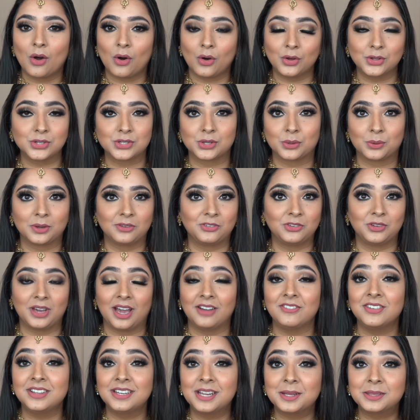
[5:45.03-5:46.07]
Also, if you
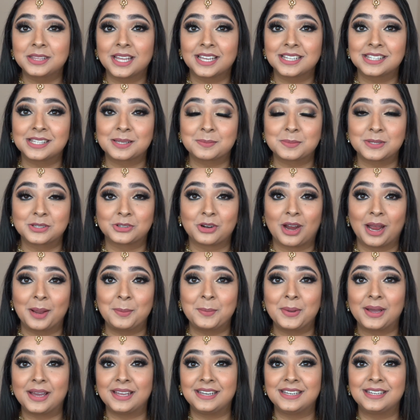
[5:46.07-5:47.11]
haven't hit that subscribe
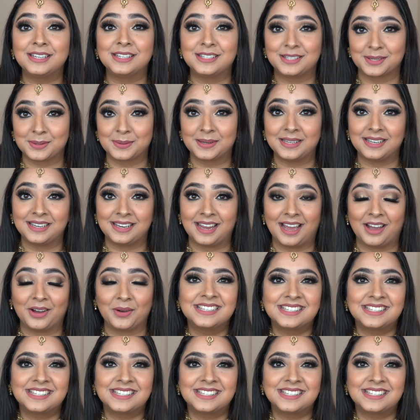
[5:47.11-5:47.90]
button, do it now.